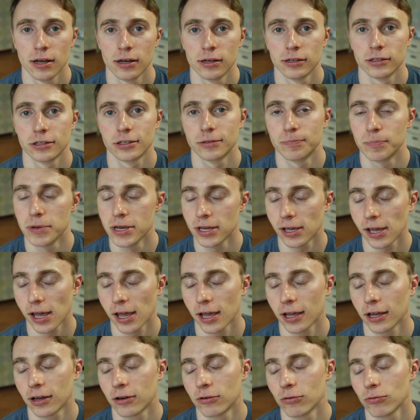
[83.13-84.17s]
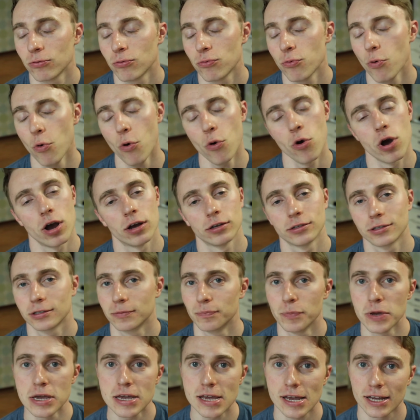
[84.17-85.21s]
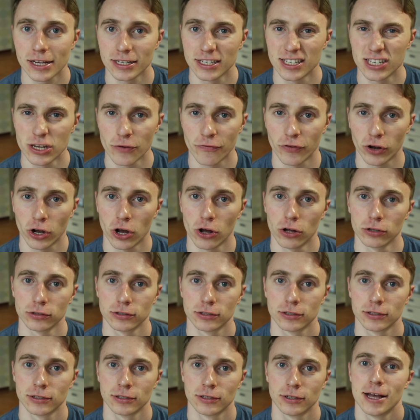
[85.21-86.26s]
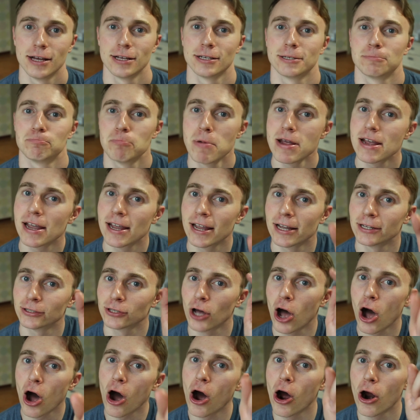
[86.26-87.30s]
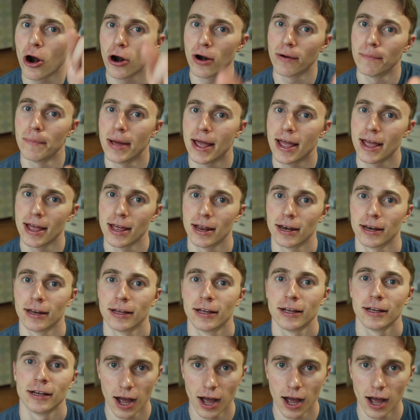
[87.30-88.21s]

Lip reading: Speaking is difficult. Speaking is hard, man.